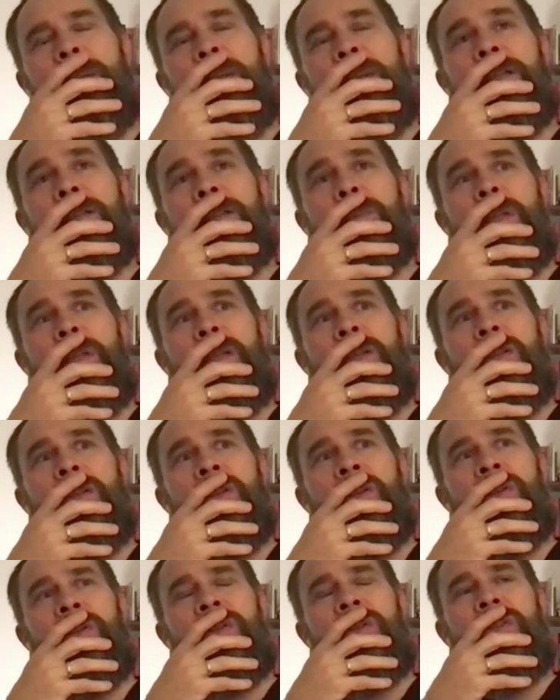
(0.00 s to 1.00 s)
I mean, there's been a
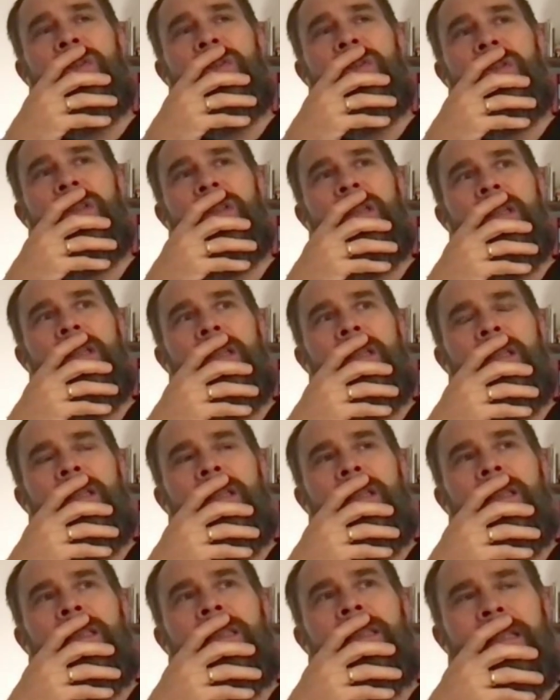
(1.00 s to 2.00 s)
huge,
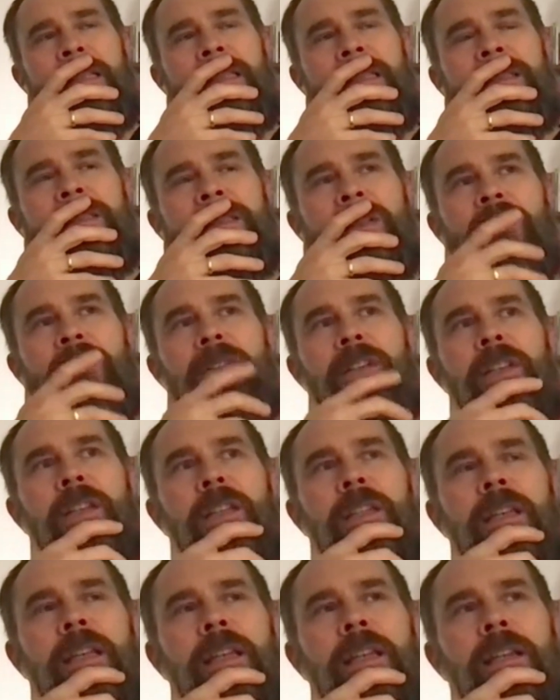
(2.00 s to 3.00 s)
since also I
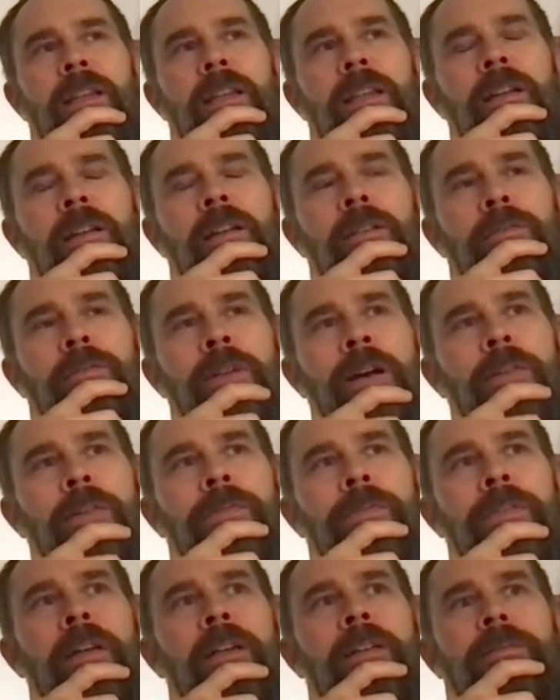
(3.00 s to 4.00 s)
think that
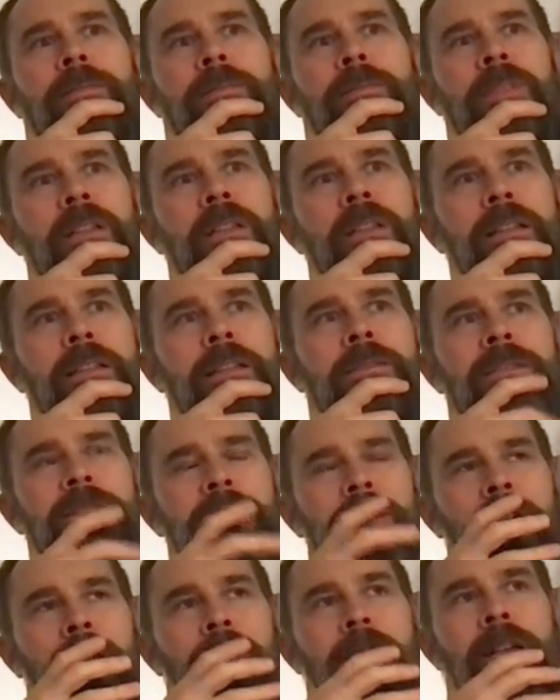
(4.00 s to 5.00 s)
Rafa
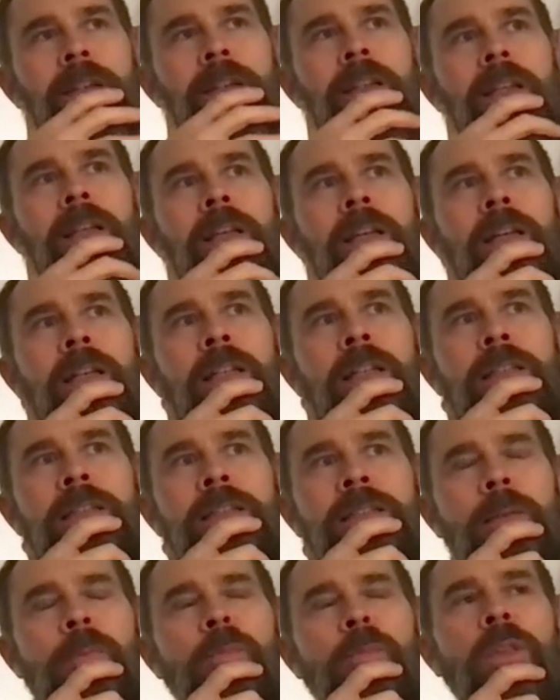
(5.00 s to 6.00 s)
started
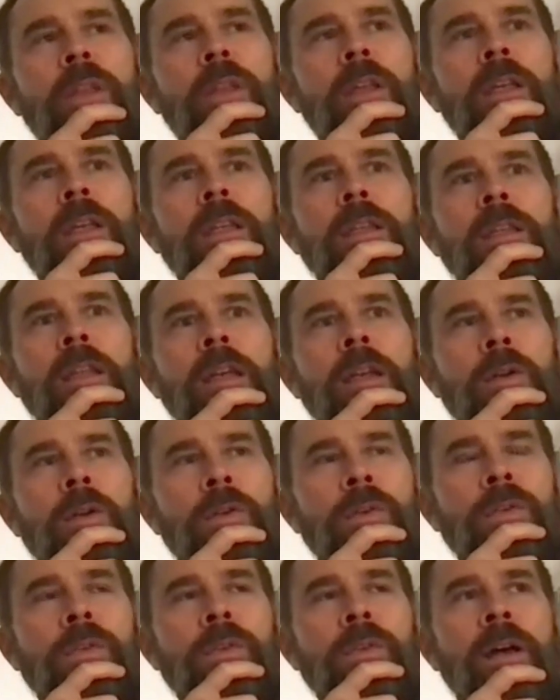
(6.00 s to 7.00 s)
something that
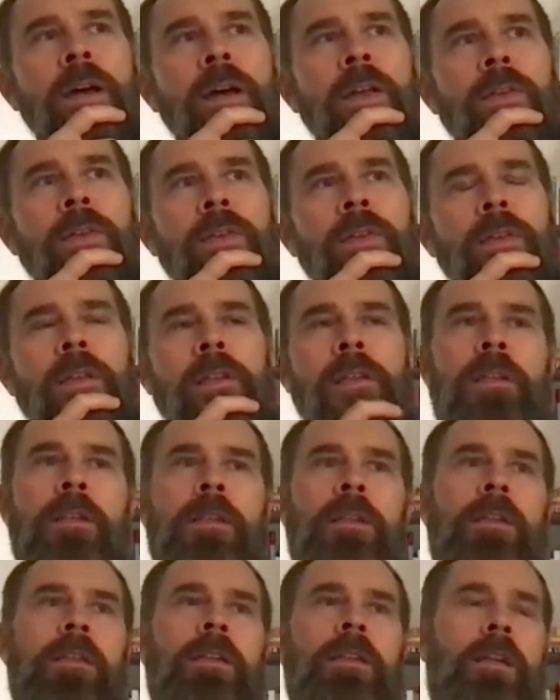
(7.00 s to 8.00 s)
also has
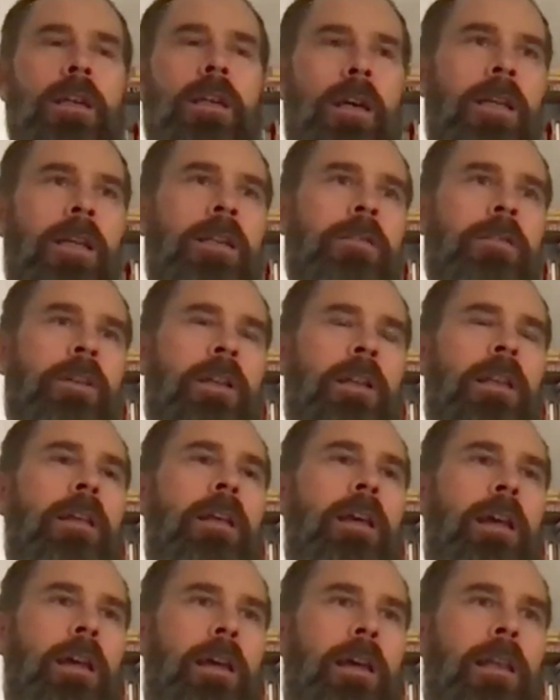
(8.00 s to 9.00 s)
kind of
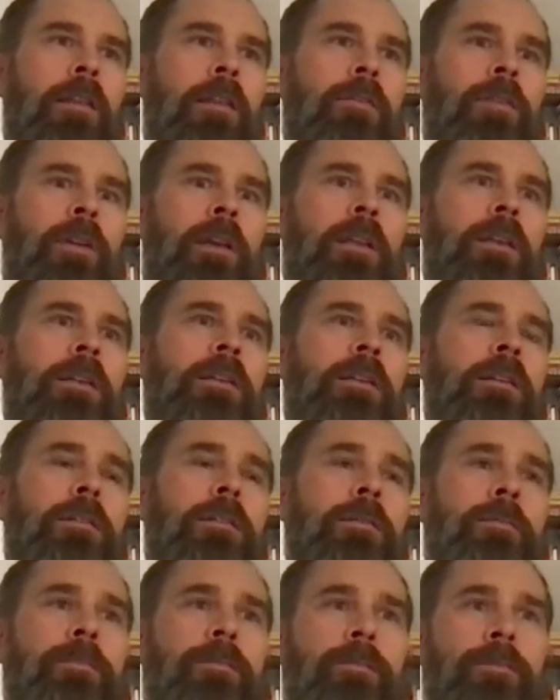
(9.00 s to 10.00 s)
elevated
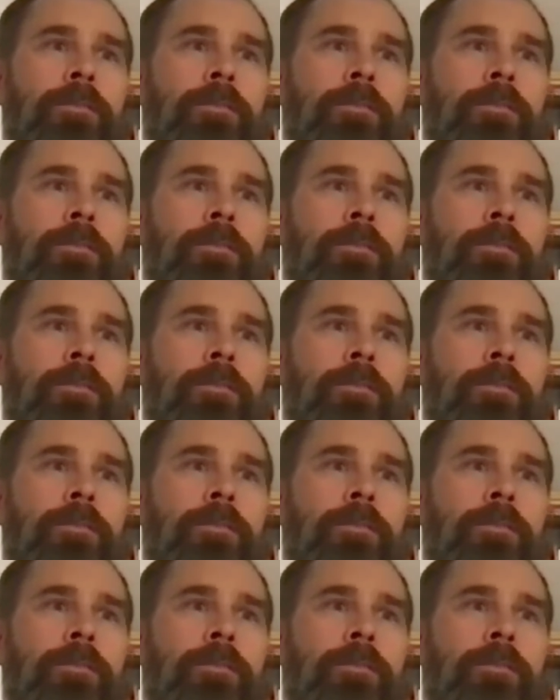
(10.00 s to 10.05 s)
